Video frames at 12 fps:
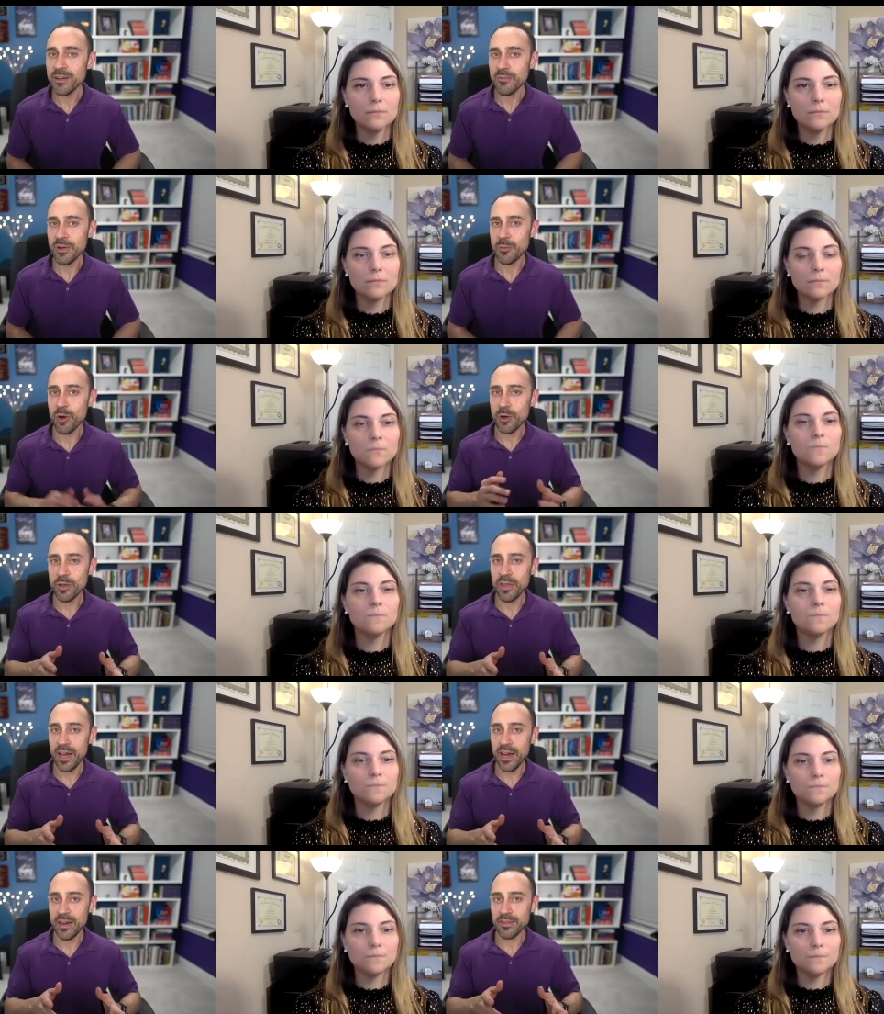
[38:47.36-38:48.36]
Speaker 1: We'd work on
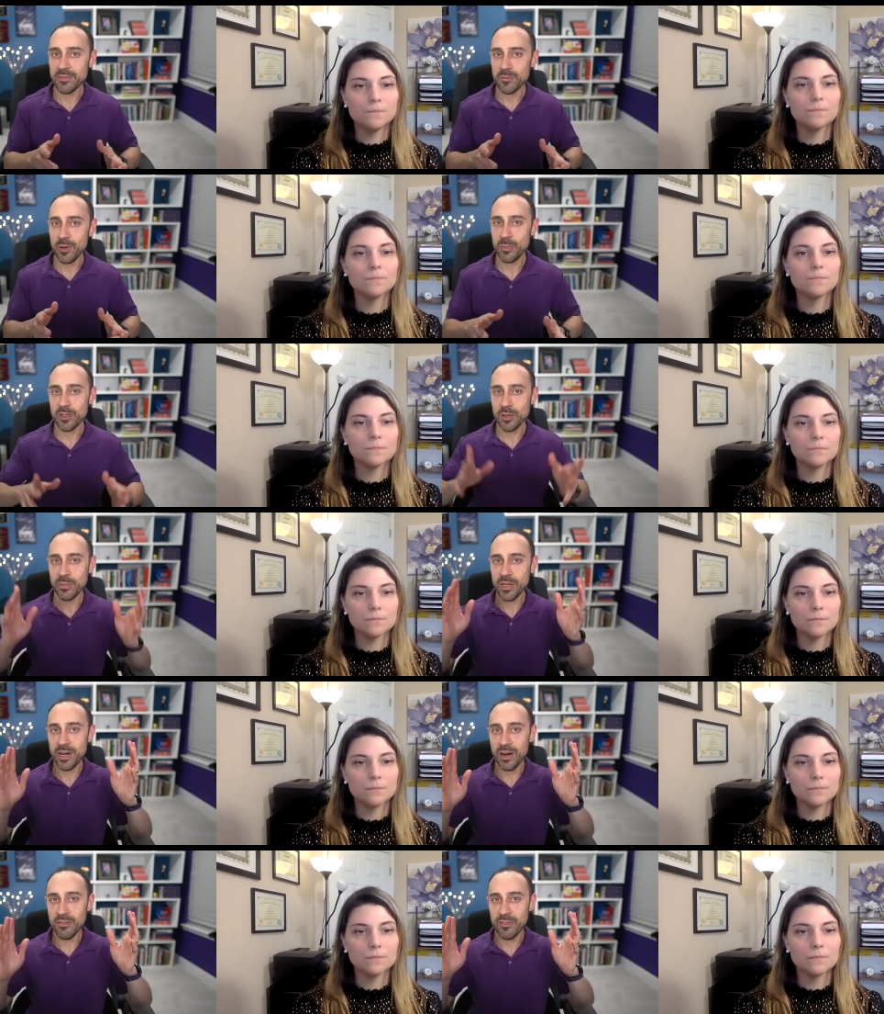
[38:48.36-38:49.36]
that. We'd build up the
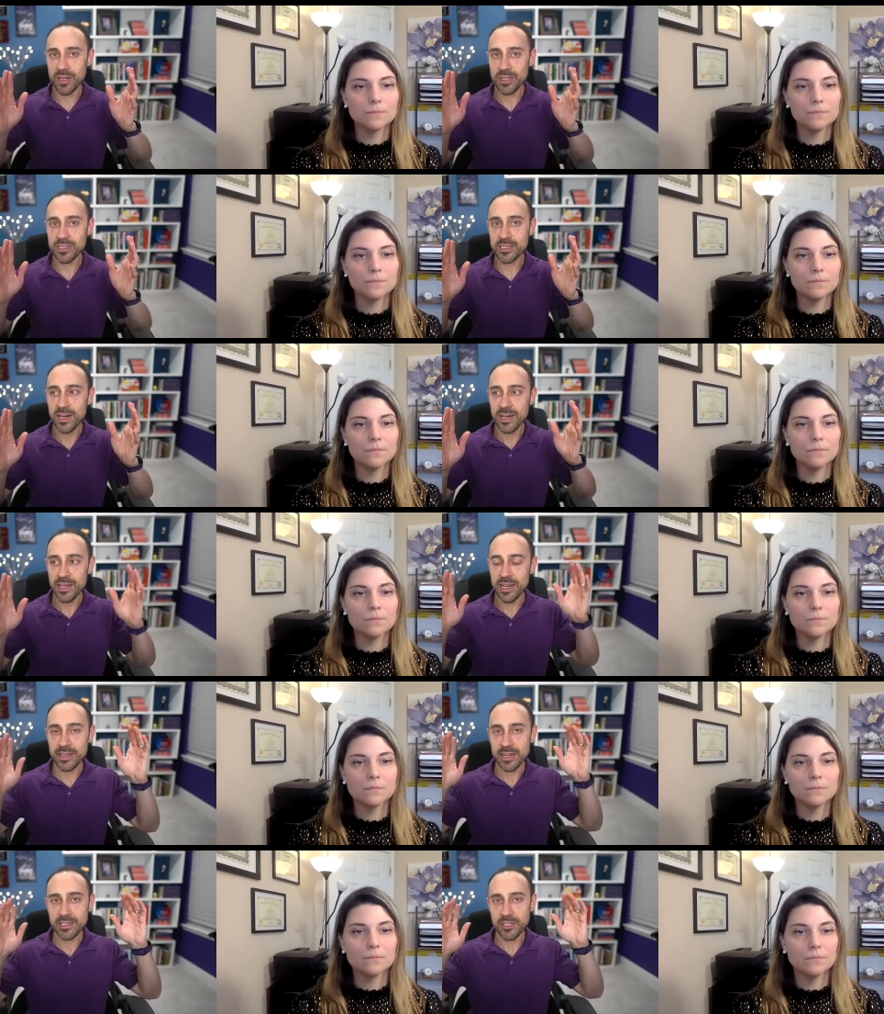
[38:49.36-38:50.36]
confidence, yet
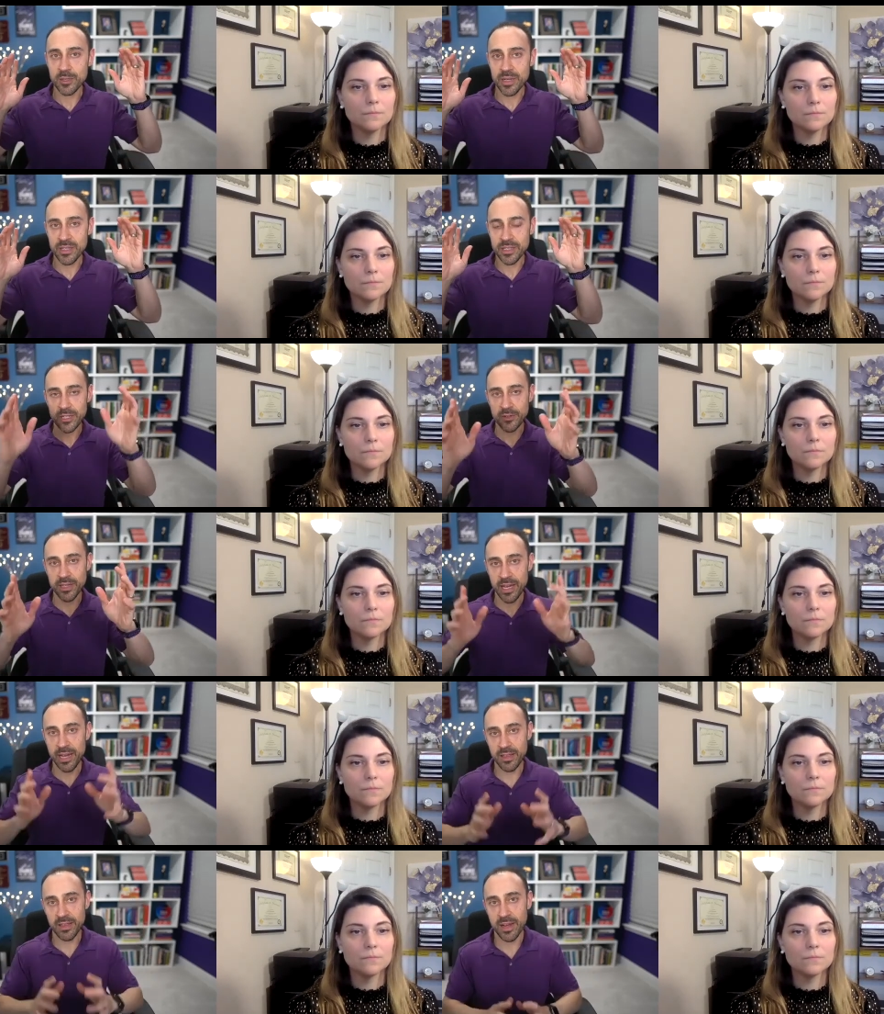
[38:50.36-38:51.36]
they'd still be the deer in the
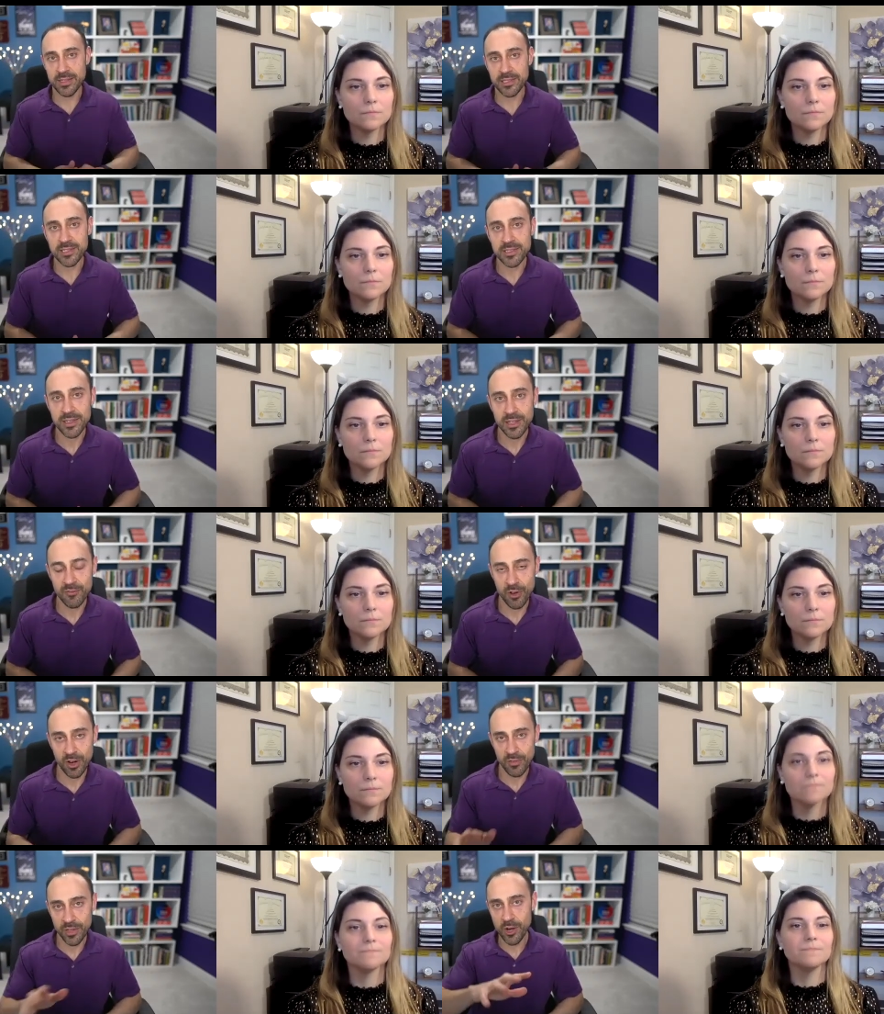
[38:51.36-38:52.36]
headlights in
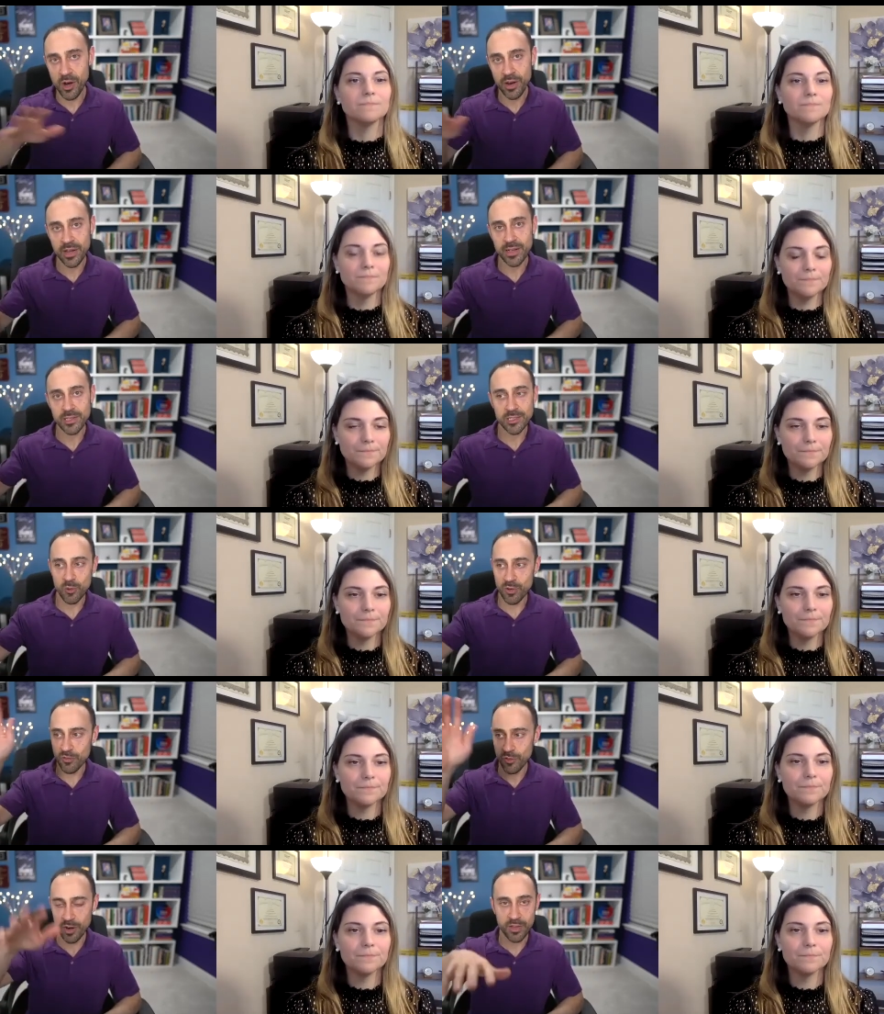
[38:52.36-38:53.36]
front of the audience or
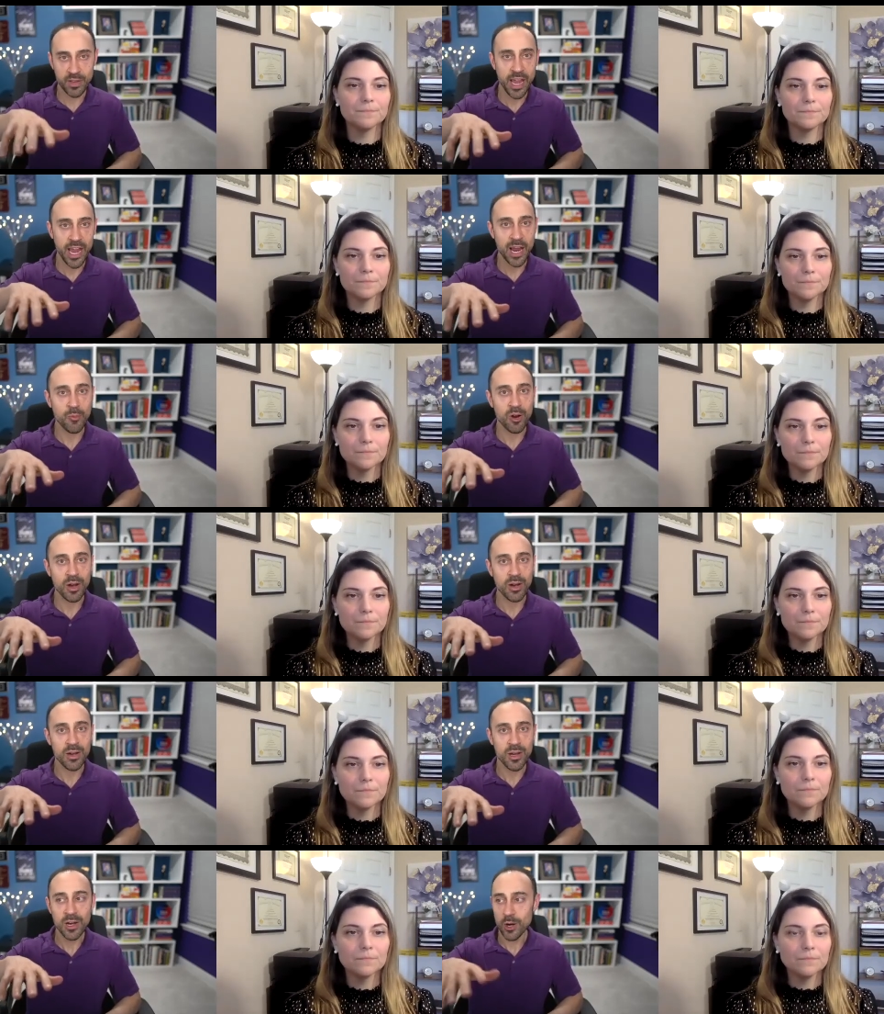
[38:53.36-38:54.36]
in front of the
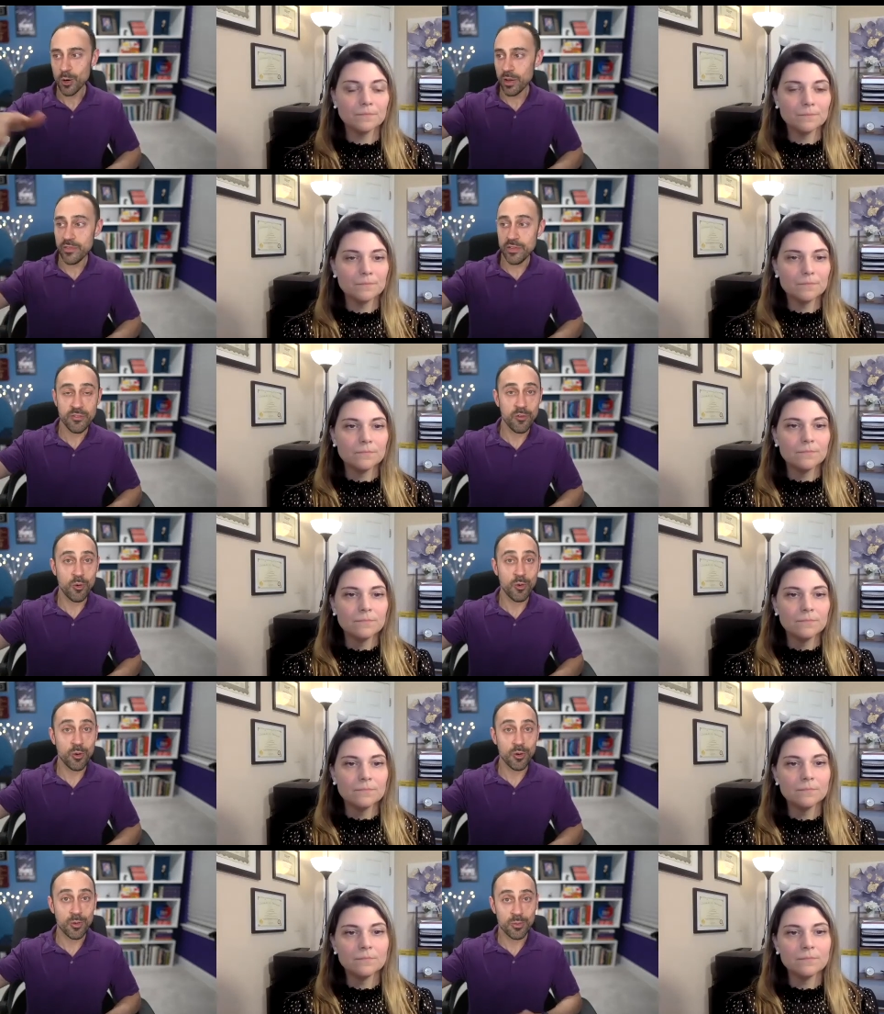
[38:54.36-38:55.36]
camera or even
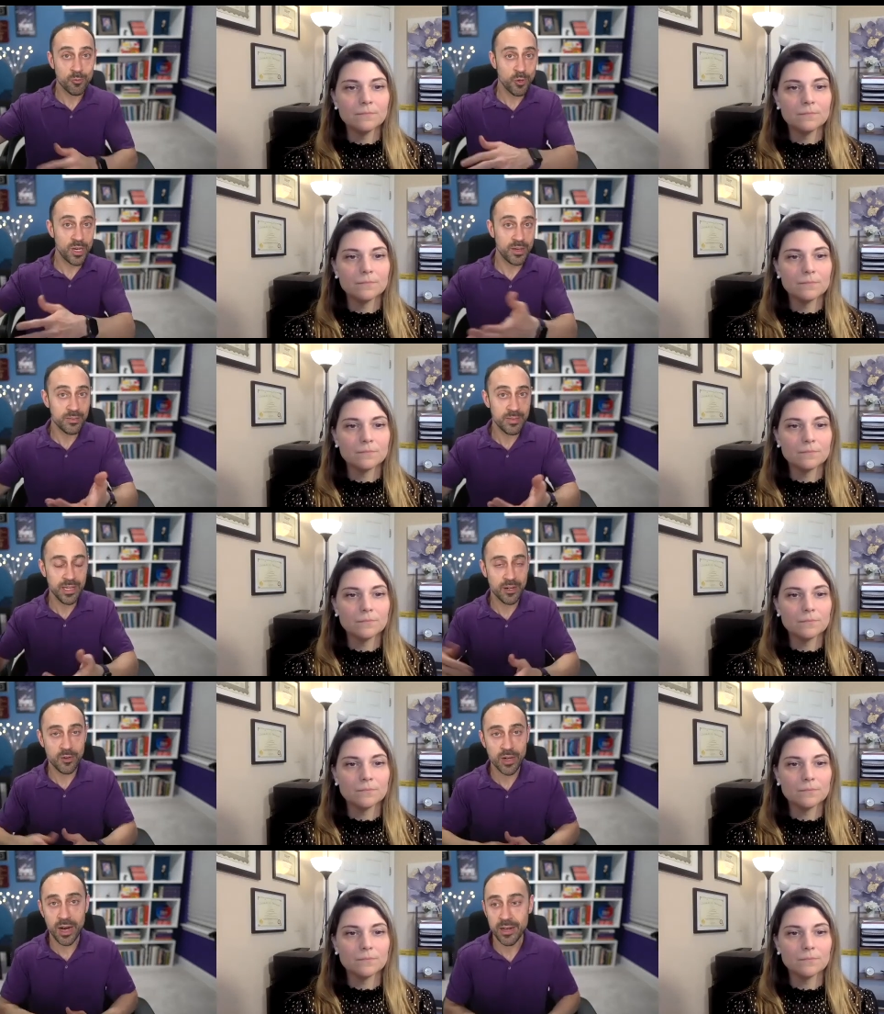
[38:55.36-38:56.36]
for written, you
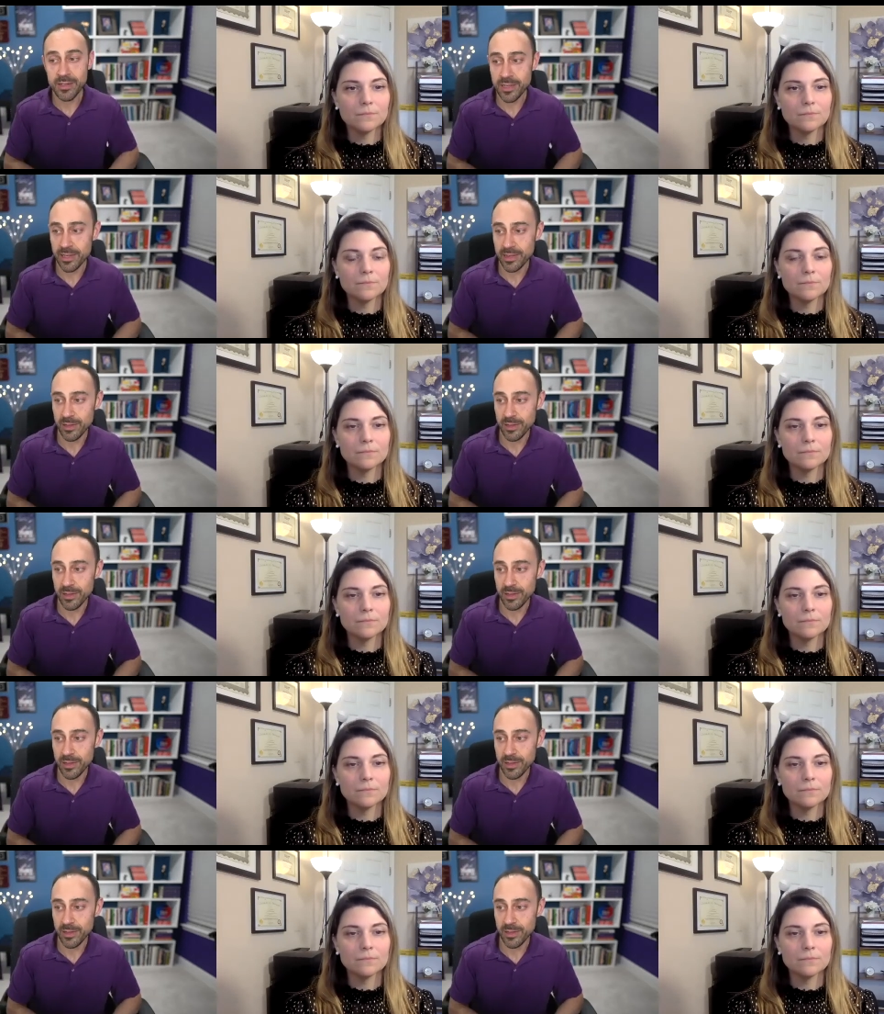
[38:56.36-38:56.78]
know, content.